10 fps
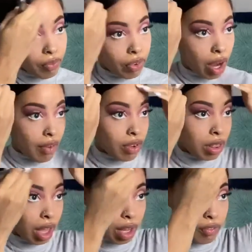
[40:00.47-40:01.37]
for
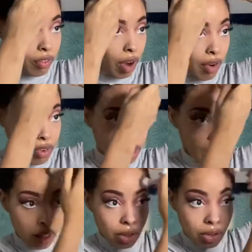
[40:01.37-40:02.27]

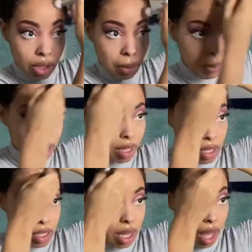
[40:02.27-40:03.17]
everything literally,
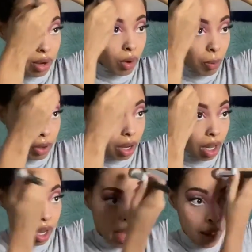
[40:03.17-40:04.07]
because I don't want a
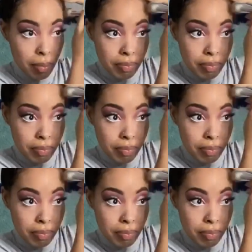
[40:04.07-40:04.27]
lot.